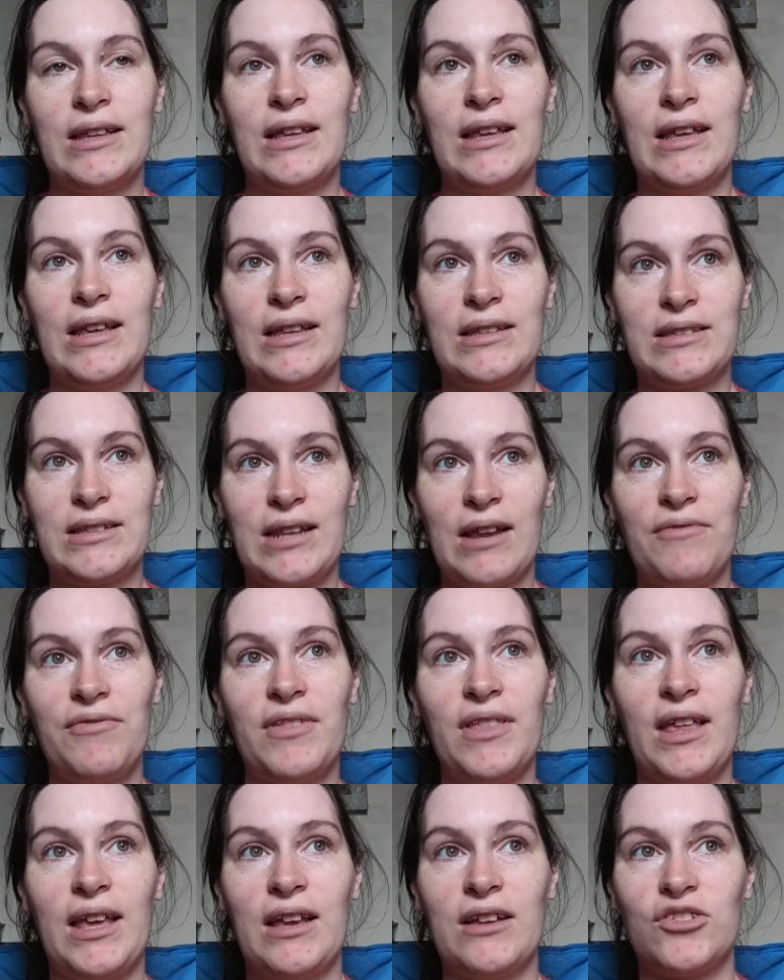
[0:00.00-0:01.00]
It's
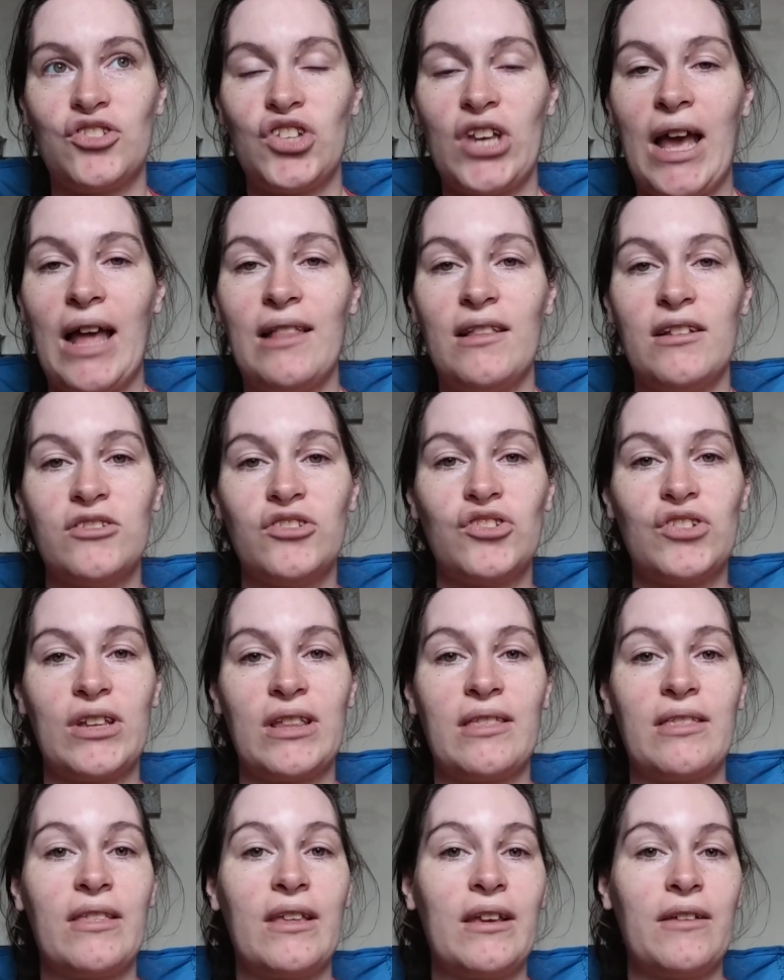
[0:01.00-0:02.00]
definitely a challenging
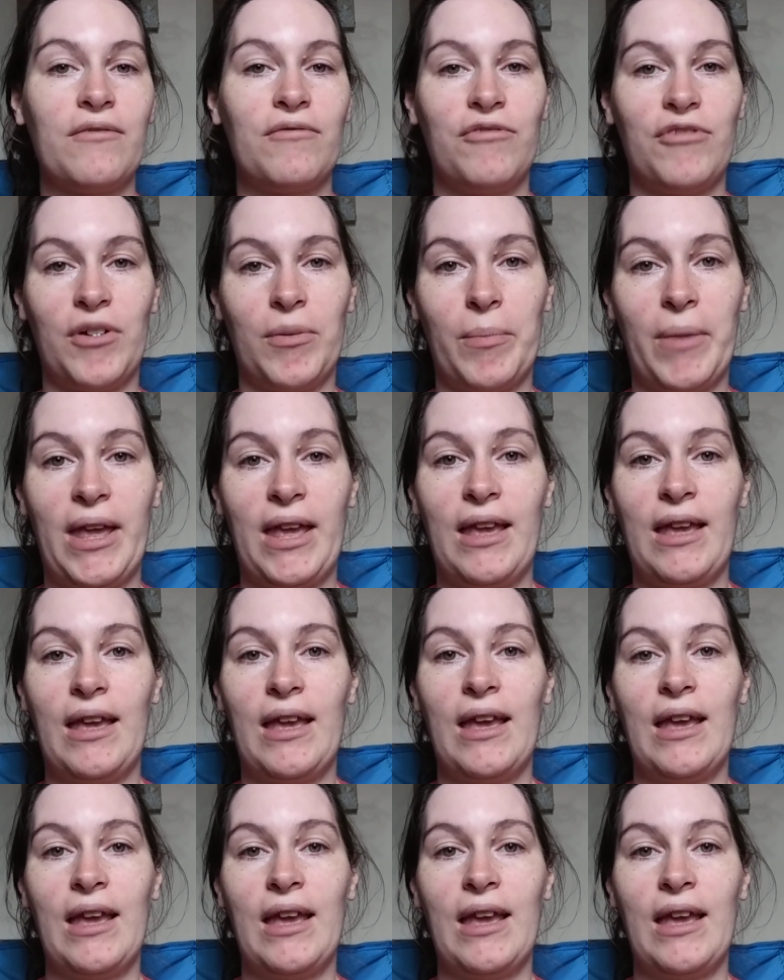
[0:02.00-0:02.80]
thing for me,